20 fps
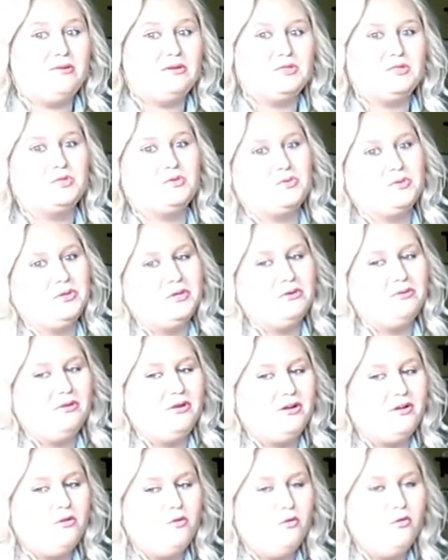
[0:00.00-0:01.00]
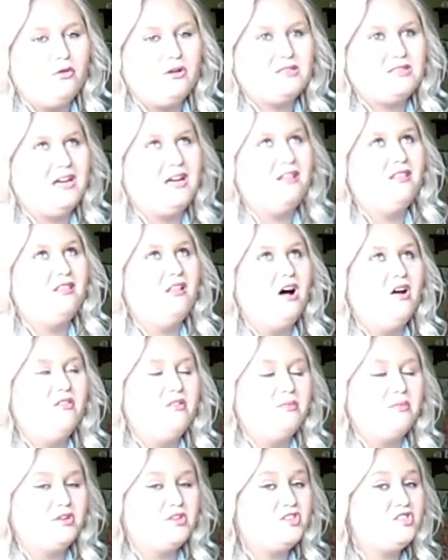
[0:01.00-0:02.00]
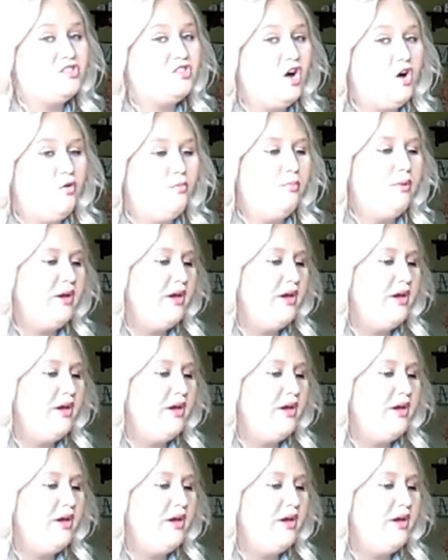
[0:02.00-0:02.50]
which is really, really cool because I love them. They're so